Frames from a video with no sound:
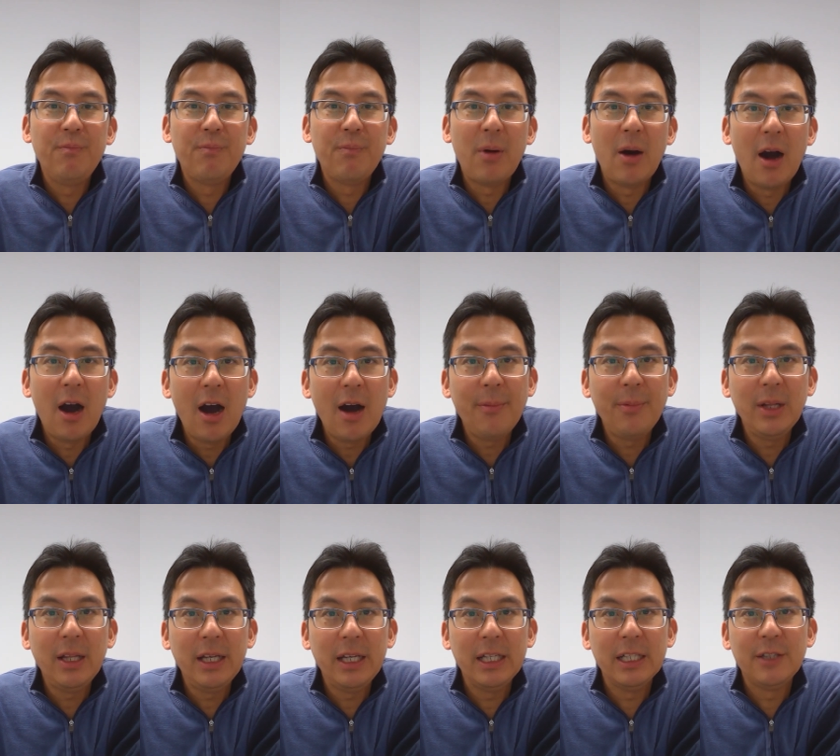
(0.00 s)

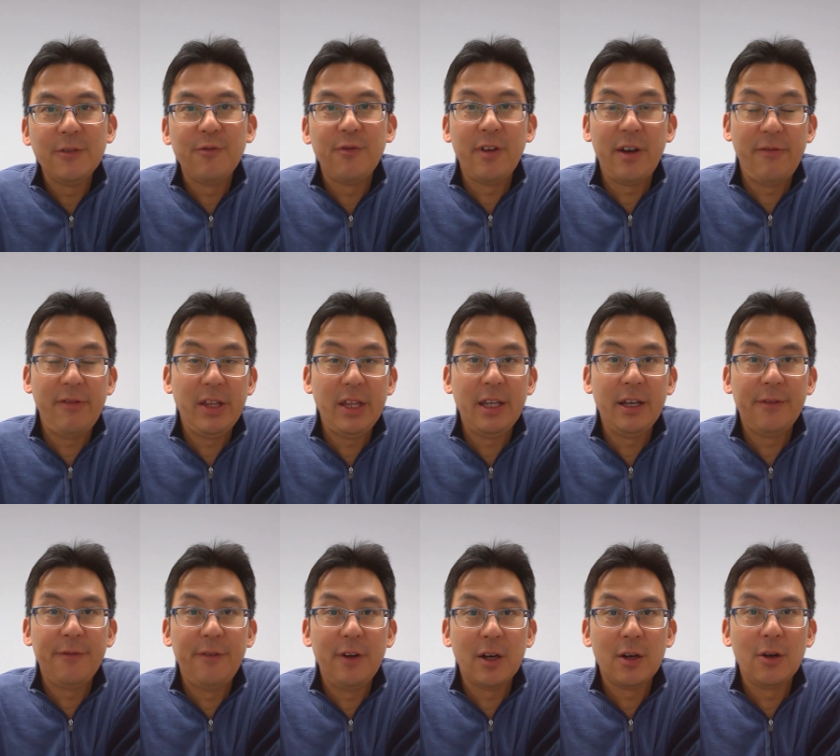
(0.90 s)
probably is very
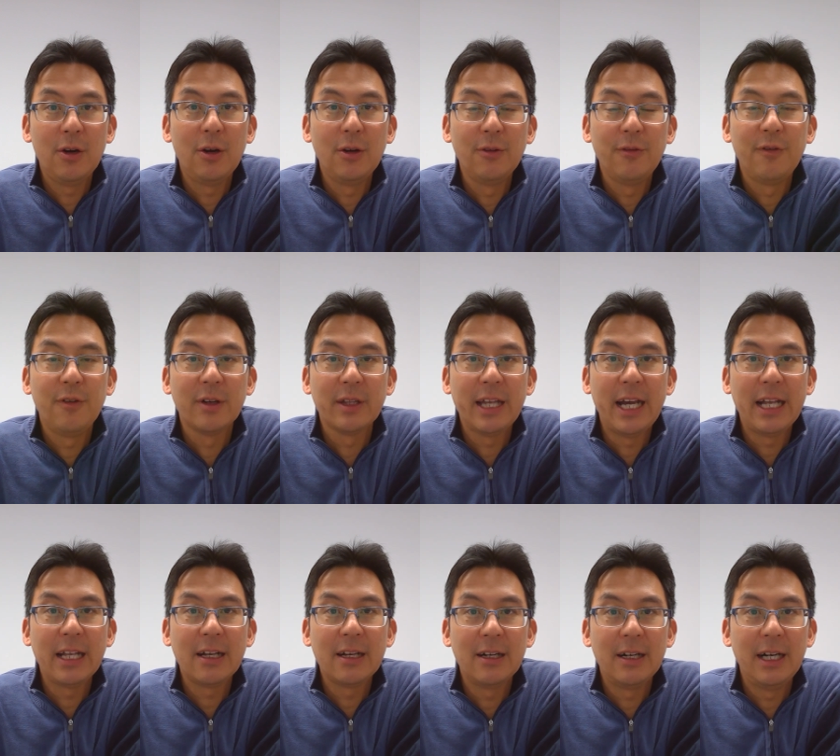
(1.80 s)
difficult for
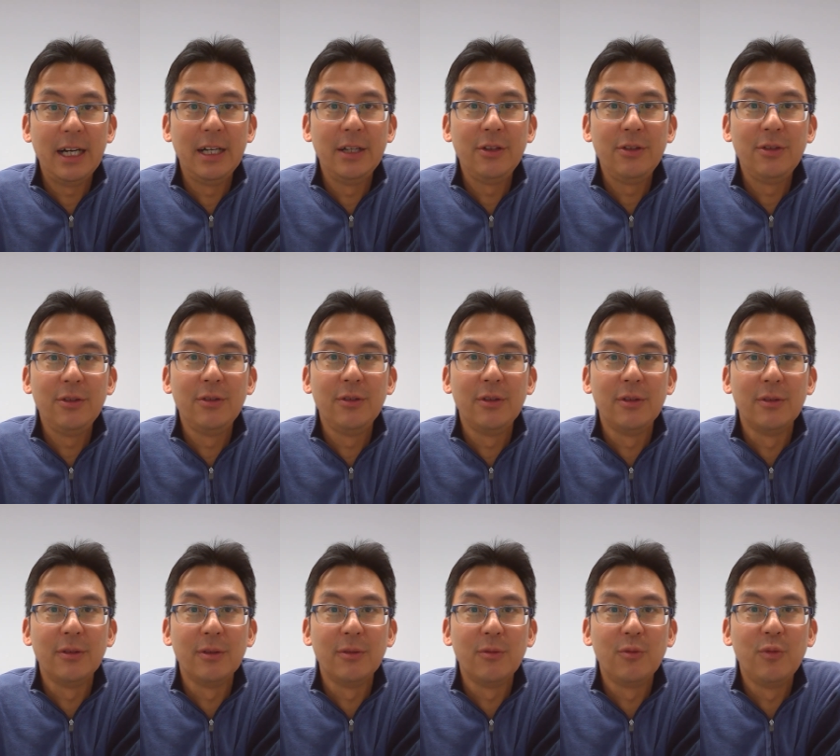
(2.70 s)
that client
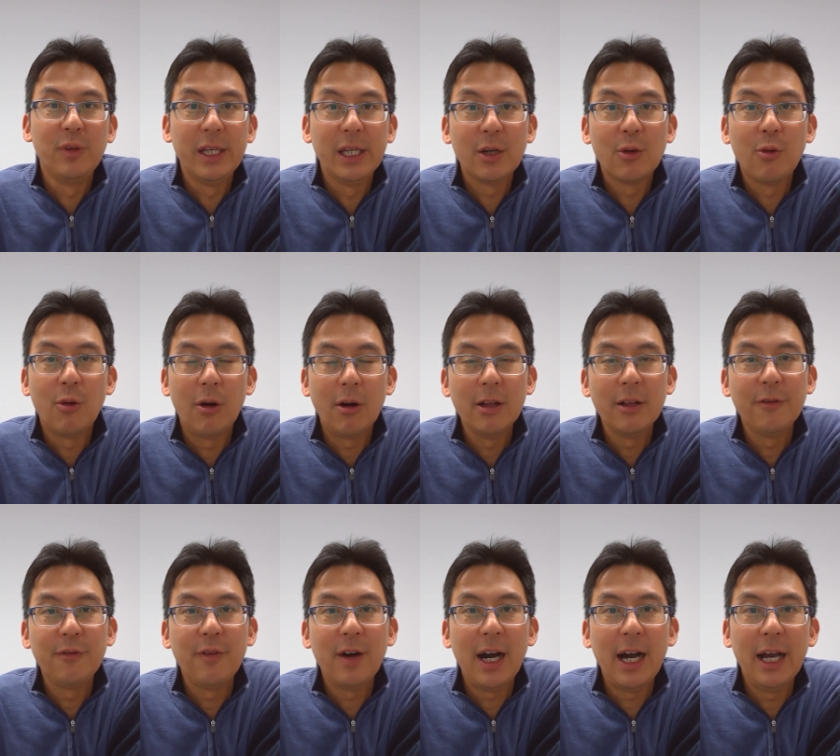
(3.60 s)
to
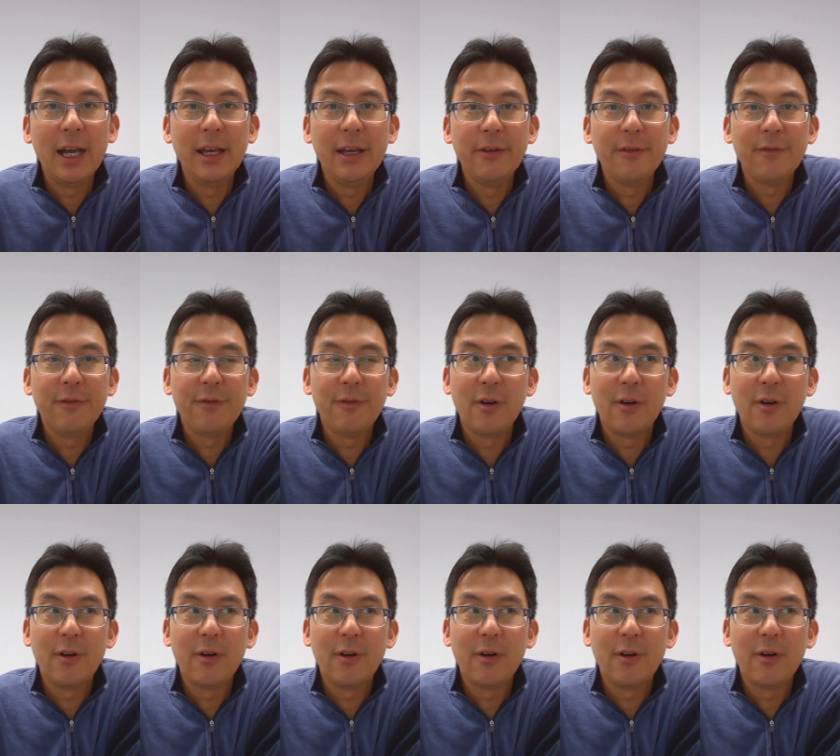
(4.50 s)
re-qualify